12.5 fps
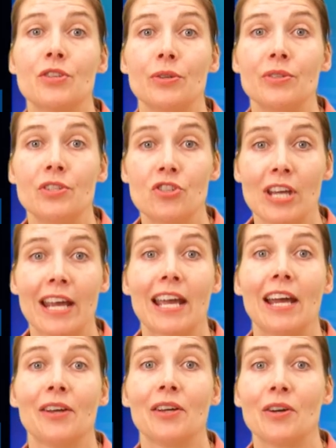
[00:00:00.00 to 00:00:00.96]
you to check
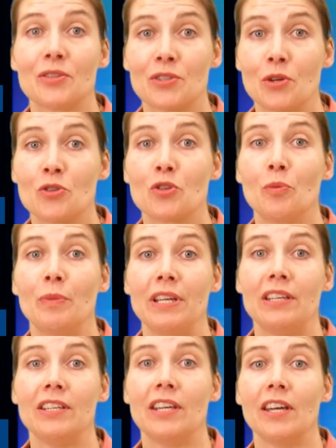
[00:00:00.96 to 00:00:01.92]
out our social
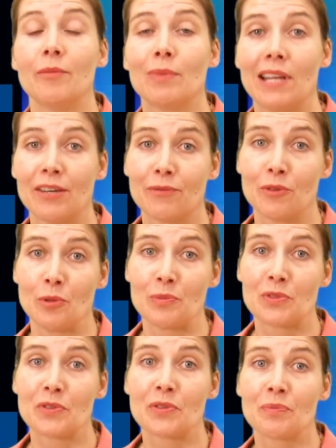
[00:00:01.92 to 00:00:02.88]
media
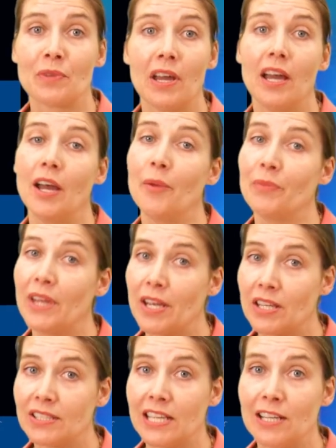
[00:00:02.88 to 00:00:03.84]
platforms. They
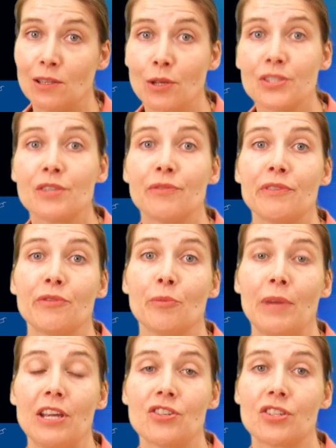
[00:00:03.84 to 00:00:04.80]
contain lots of
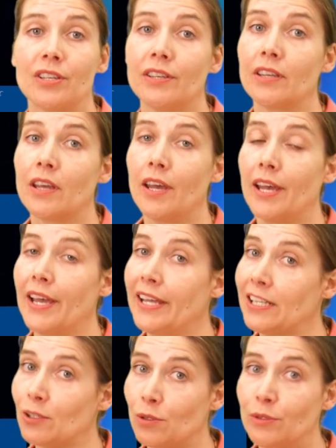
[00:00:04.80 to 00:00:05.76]
information,
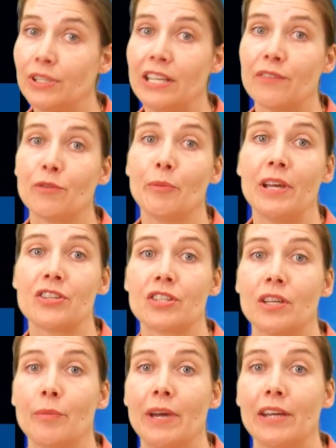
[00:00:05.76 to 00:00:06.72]
including
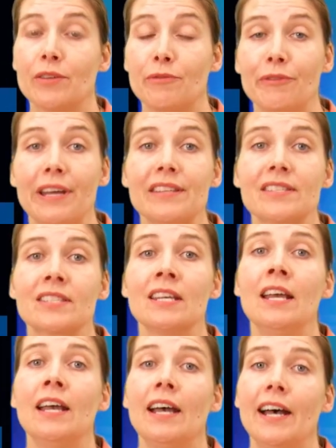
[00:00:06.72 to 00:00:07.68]
information about events
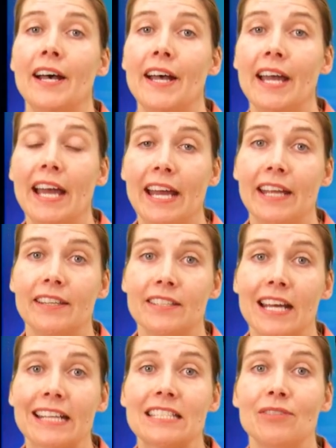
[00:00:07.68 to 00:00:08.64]
and
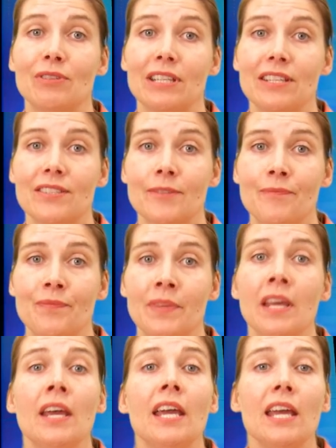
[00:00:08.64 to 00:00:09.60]
activities.
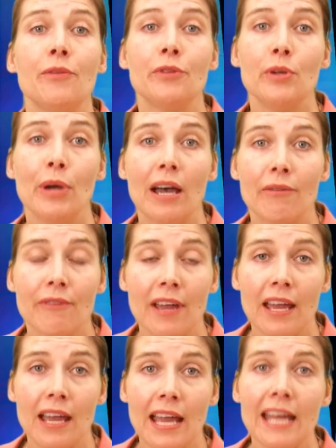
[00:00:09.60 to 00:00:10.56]
If you have
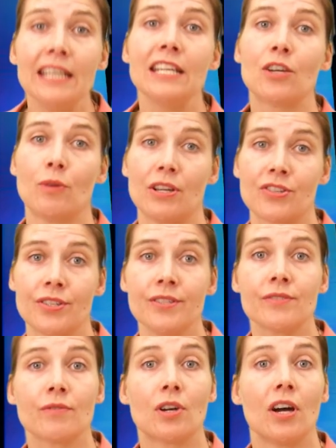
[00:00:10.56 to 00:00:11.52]
any
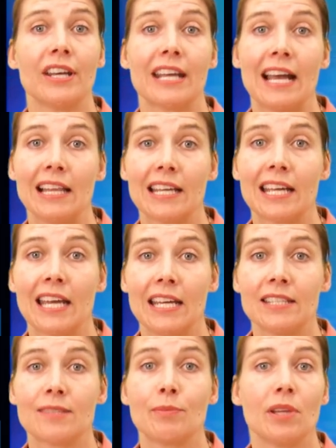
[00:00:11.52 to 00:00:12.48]
questions regarding
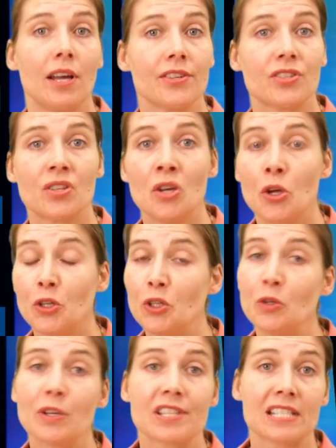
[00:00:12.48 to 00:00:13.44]
Allocate Plus,
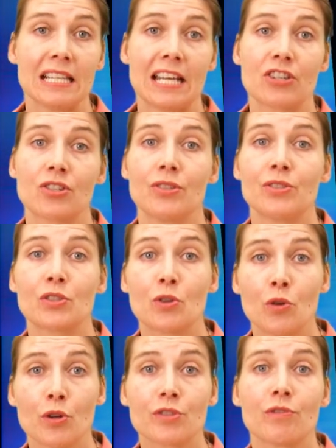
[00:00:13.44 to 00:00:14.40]
unit selections, course